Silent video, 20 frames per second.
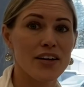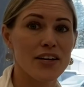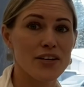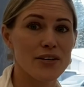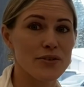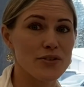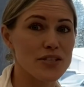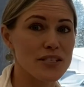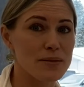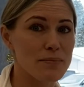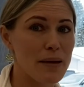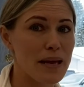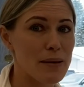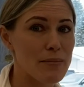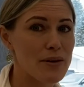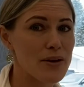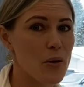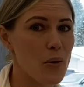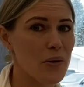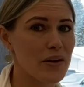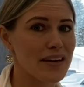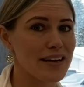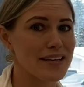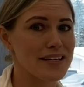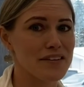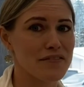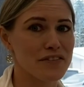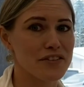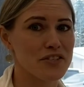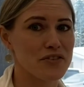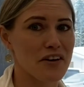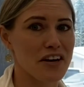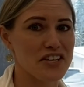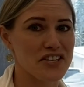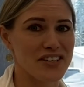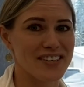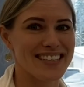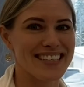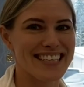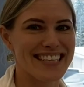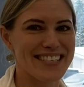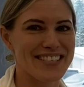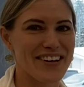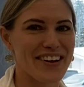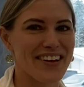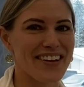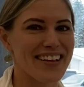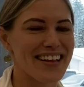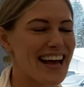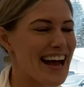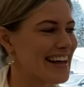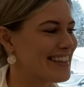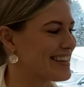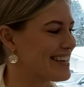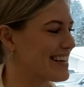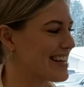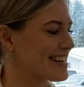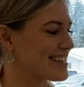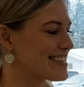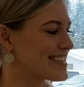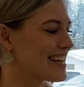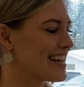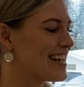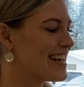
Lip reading: You just may be going in a different direction is all at the end.